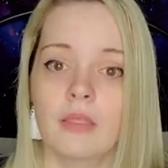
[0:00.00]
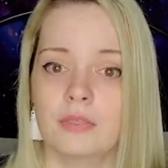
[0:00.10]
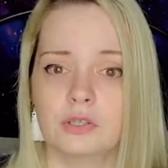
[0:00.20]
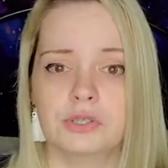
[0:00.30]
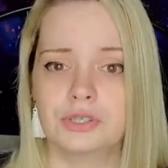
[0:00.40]

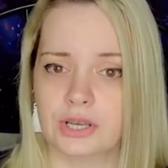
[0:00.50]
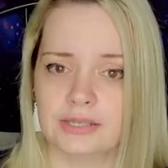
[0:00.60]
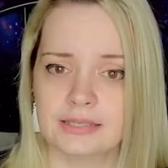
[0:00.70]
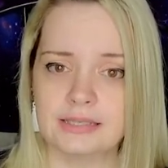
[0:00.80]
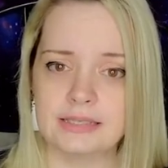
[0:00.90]
There's
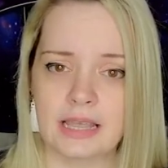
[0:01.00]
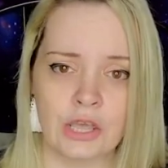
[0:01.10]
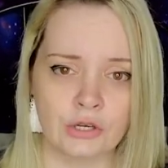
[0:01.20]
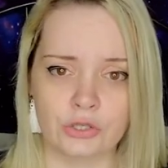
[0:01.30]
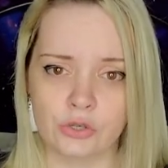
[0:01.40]
Jess's
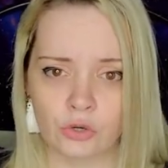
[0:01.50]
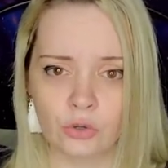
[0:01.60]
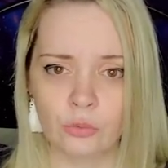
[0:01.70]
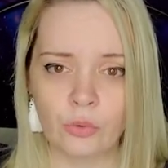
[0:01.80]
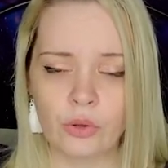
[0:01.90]
inner
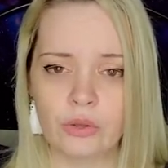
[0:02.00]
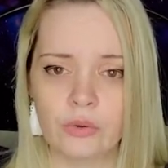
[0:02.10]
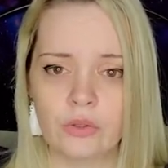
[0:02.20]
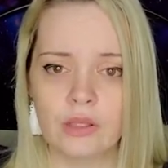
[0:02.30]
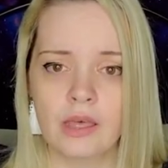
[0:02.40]

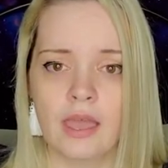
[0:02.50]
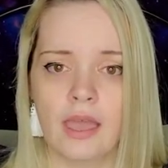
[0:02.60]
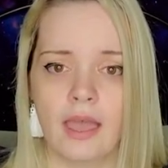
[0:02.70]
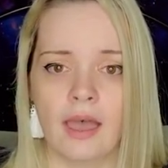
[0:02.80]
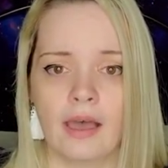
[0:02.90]
turmoil
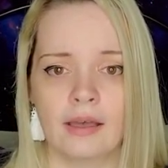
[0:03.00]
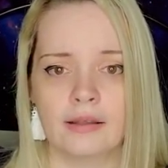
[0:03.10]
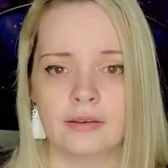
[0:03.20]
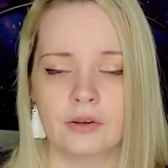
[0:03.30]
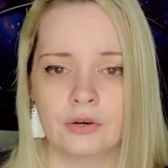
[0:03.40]

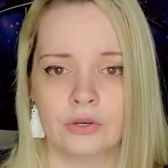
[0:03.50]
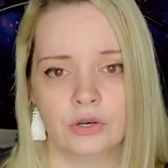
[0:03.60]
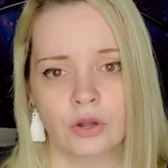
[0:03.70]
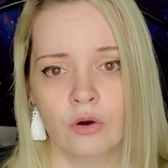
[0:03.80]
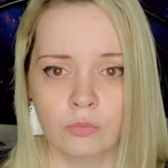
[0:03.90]
and her
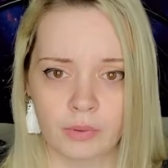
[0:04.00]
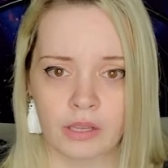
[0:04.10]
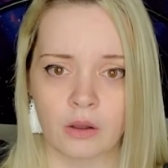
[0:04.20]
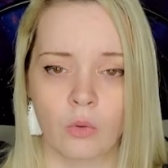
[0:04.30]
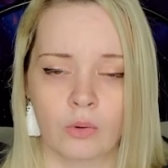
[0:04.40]

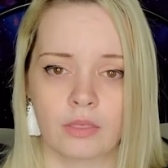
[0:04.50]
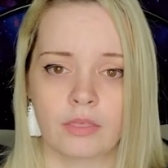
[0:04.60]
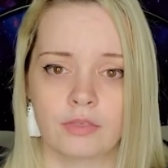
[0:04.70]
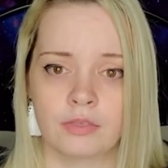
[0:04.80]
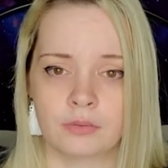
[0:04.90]
coping
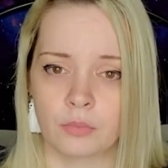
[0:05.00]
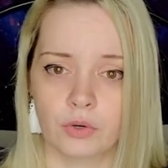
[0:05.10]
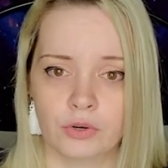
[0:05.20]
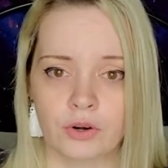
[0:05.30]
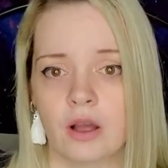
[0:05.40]
with the
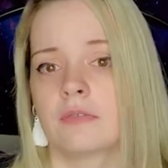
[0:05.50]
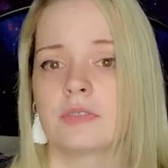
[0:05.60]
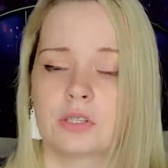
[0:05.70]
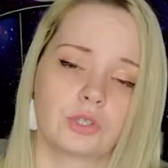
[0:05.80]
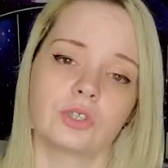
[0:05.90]
murder
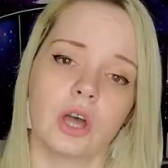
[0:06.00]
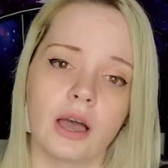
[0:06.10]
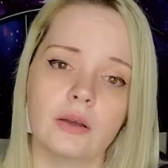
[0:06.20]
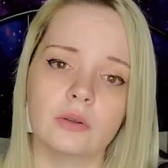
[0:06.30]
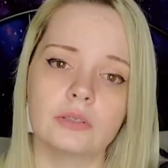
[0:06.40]
of this
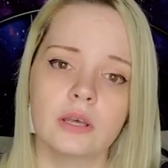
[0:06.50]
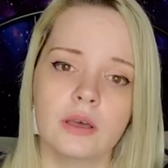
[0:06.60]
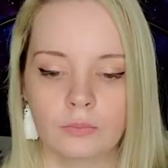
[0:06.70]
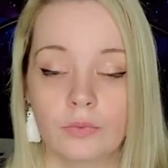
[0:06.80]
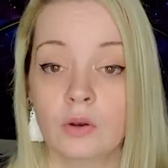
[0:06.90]
child,
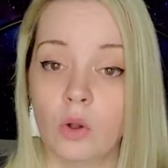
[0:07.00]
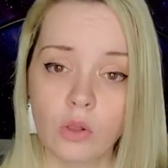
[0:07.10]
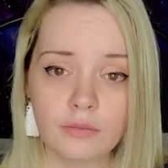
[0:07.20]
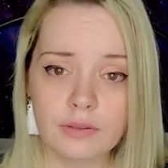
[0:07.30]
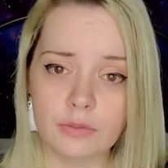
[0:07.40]
and
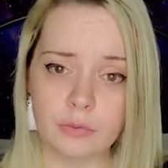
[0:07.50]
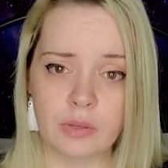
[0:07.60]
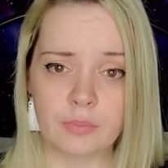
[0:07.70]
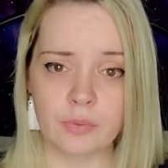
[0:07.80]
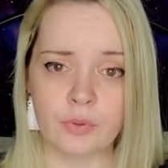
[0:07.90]
all of the other
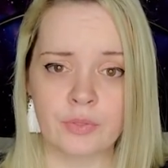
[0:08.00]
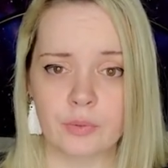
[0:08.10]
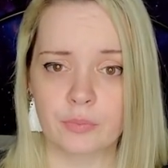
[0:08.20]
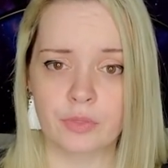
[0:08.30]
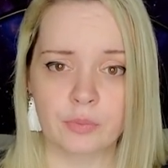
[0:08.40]
people in
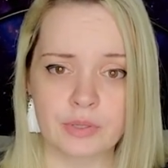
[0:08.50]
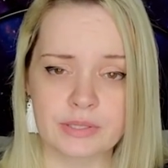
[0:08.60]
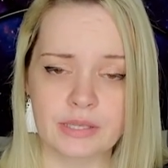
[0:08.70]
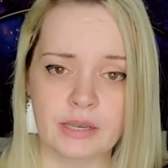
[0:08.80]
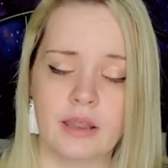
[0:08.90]
the
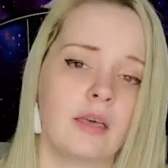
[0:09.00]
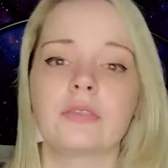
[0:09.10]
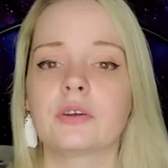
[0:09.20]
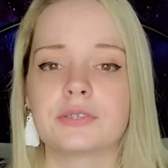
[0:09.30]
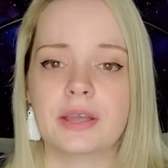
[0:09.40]
prison and
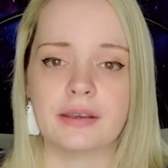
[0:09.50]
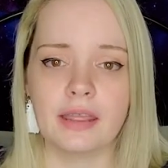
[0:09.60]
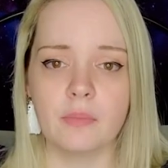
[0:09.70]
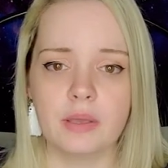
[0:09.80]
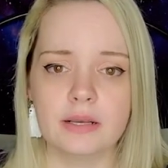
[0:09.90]
their
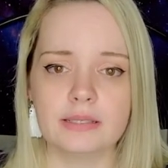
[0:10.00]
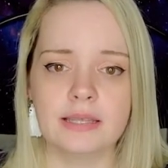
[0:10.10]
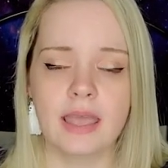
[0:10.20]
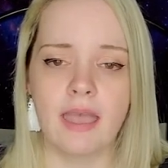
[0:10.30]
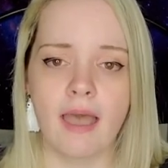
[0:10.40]
dynamics
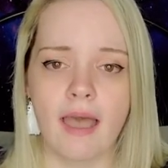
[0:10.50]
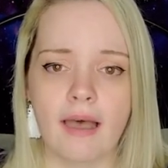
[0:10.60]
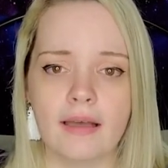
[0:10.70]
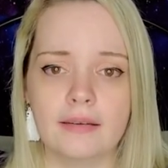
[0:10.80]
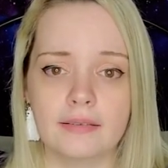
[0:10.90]
and